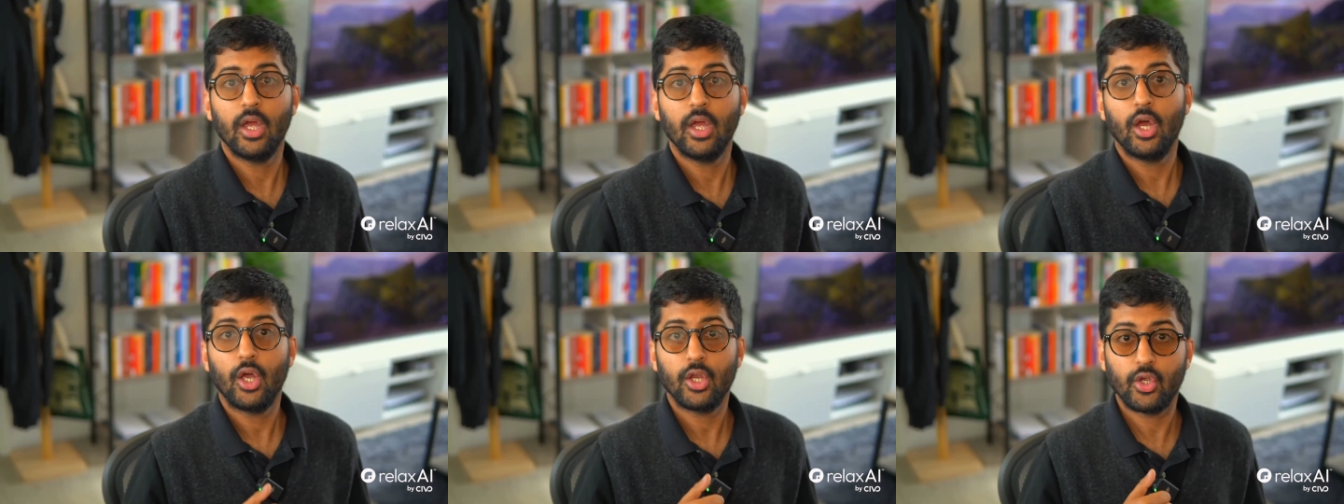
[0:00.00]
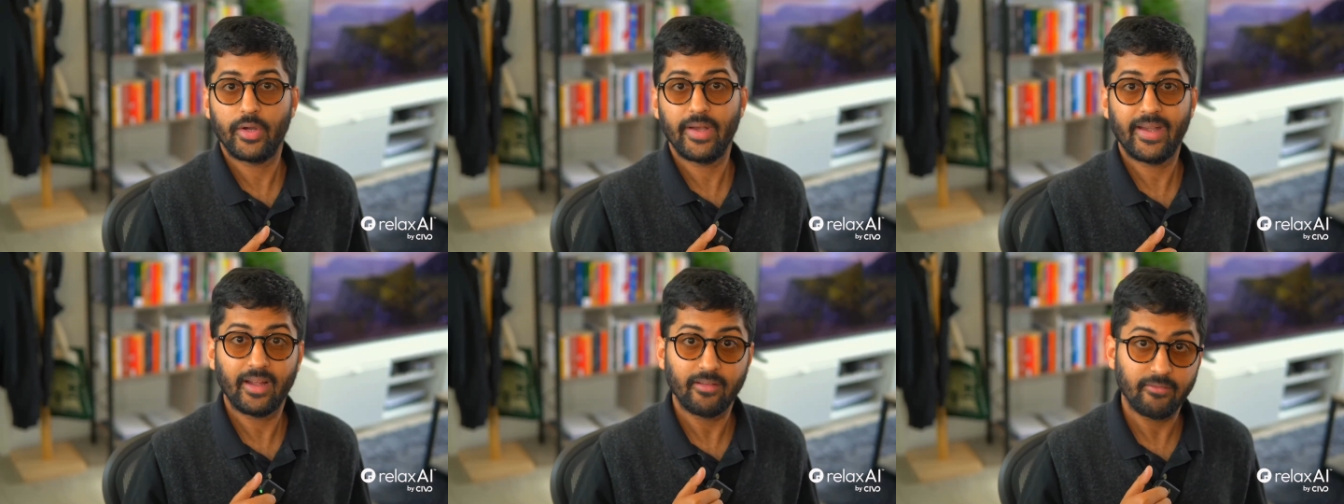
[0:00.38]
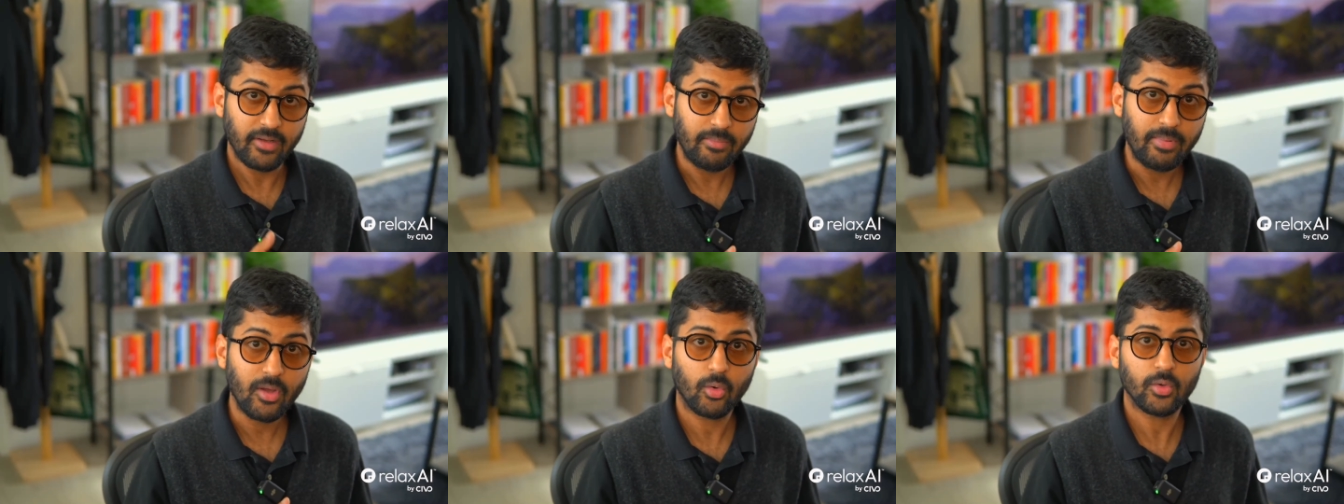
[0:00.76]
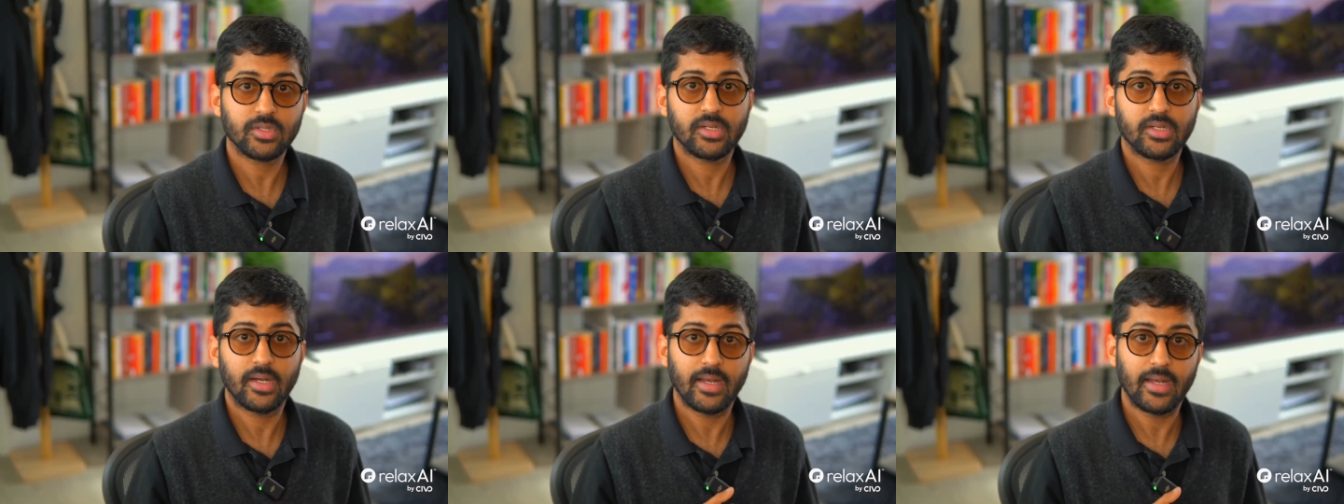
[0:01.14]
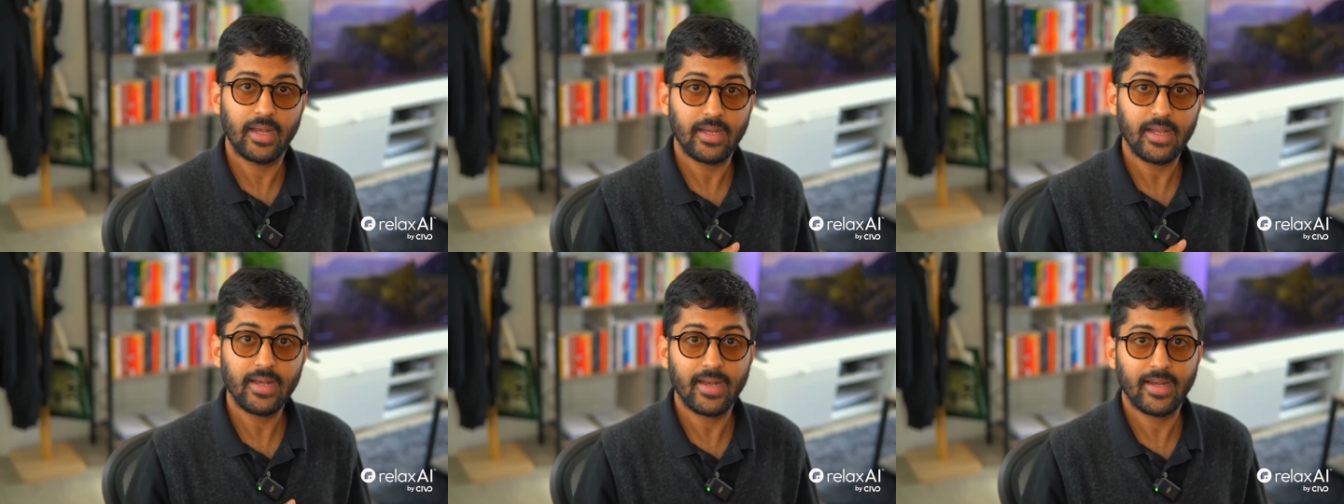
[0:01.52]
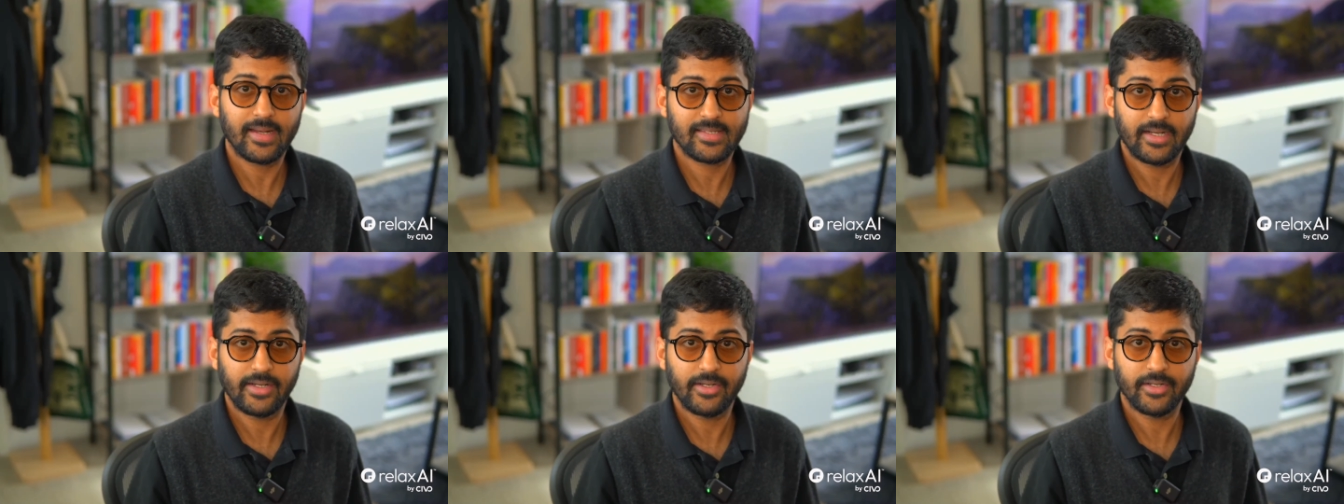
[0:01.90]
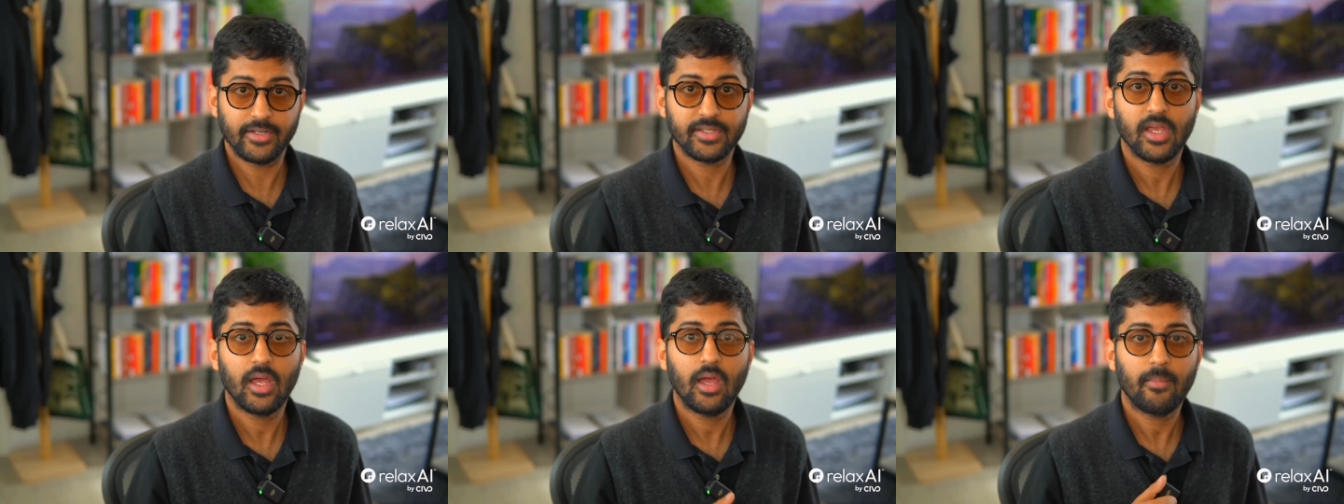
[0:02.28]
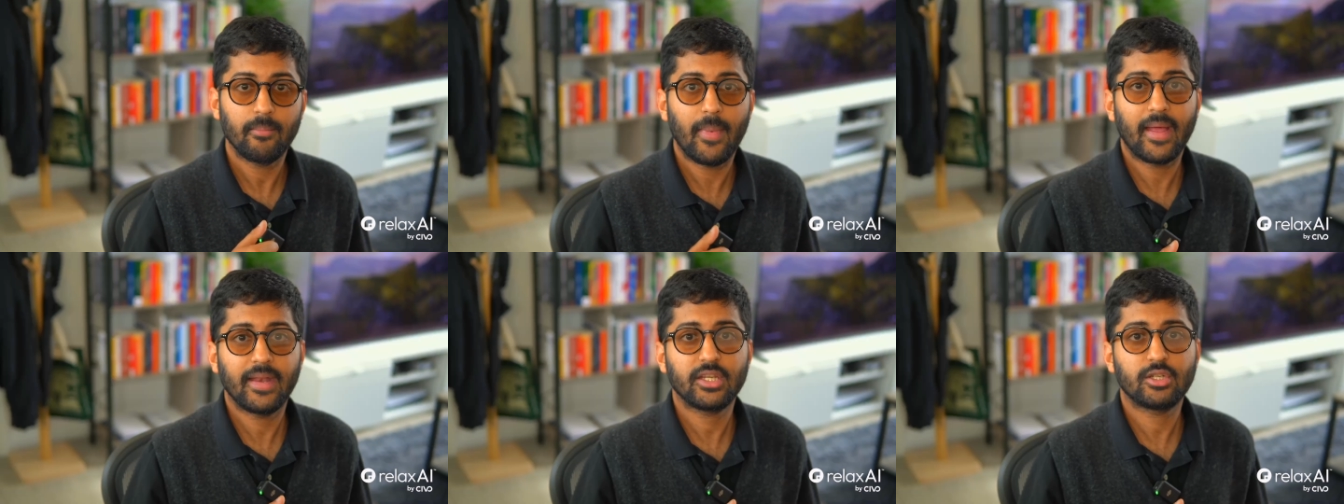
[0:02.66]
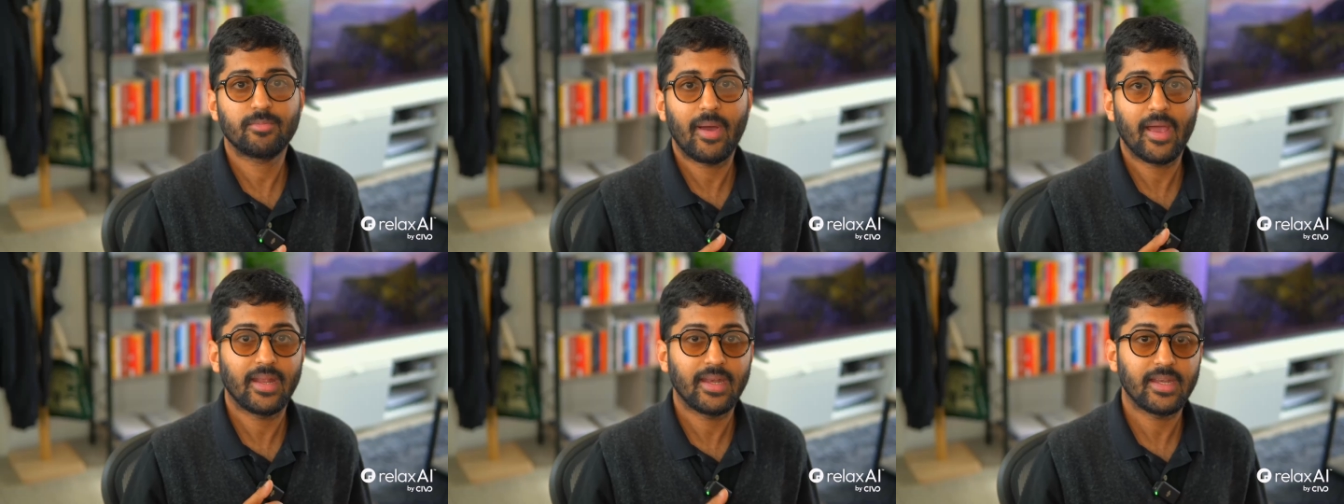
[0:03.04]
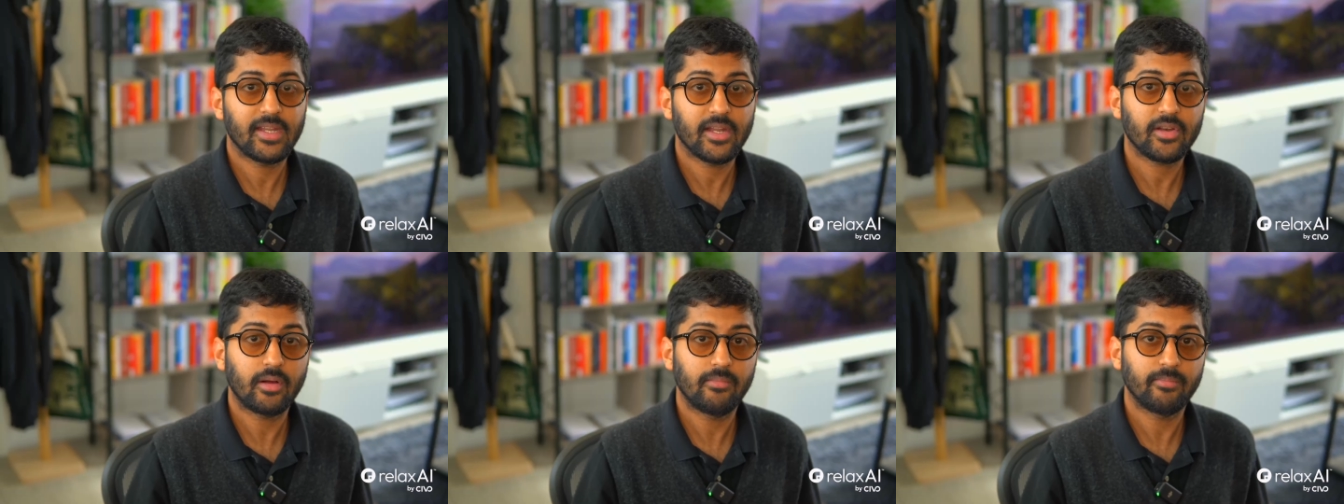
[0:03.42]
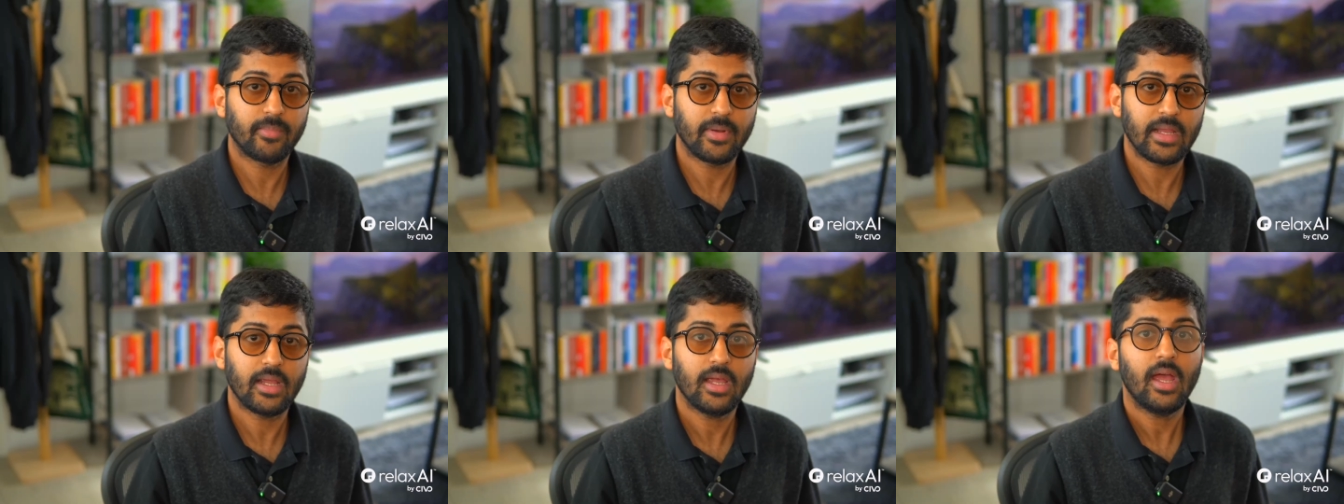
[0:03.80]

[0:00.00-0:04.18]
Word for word: Your data will be hosted in Indian data centers managed by an Indian company